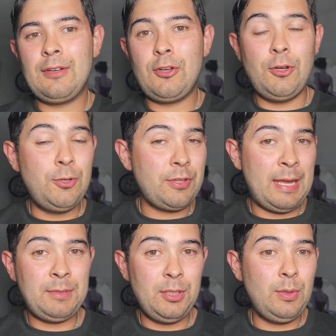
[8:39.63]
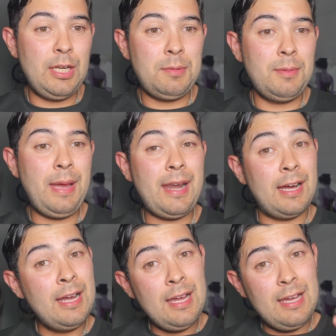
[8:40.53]
Could Northampton do a little bit better?
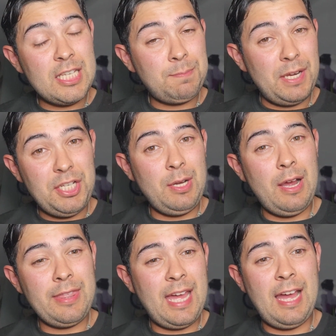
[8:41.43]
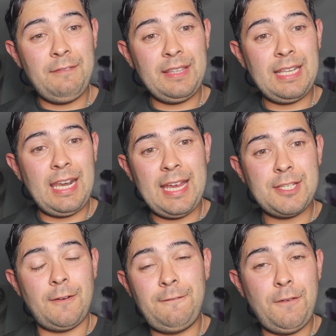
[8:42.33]
Especially having the
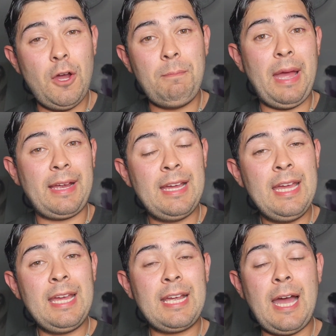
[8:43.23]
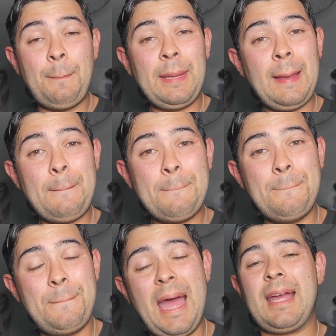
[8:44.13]
likes of Furbank coming
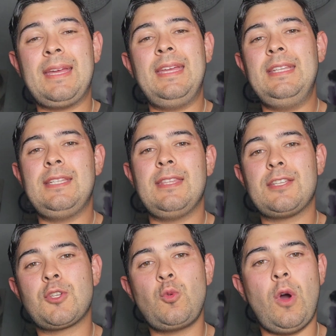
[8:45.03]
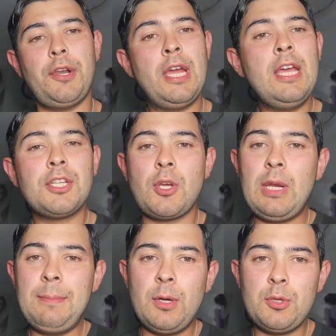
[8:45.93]
back into the squad. So
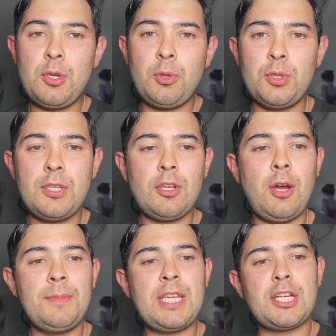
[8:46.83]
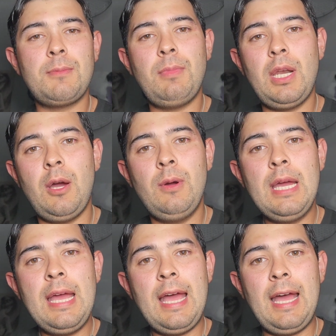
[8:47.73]
let me know what your thoughts in the comment section below.
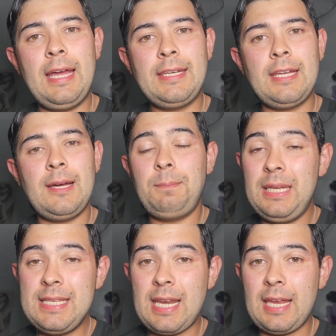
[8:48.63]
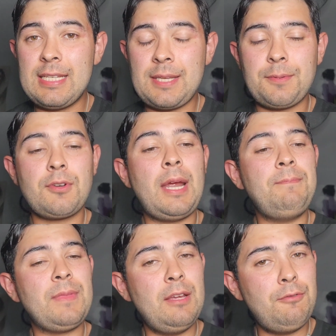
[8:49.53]
And please like and subscribe.
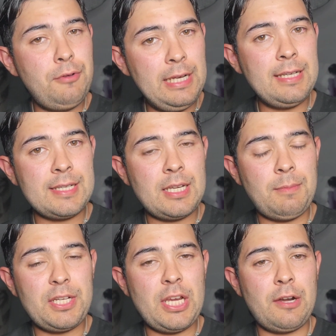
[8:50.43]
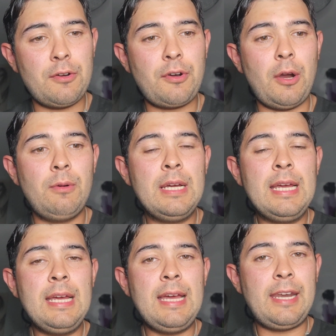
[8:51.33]
It really does help my channel grow.
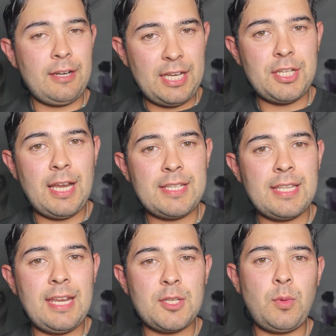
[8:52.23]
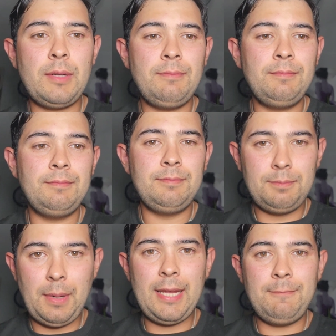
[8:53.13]
And I'll catch you guys in the next one.
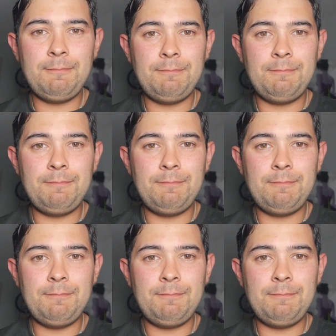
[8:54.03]
Bye.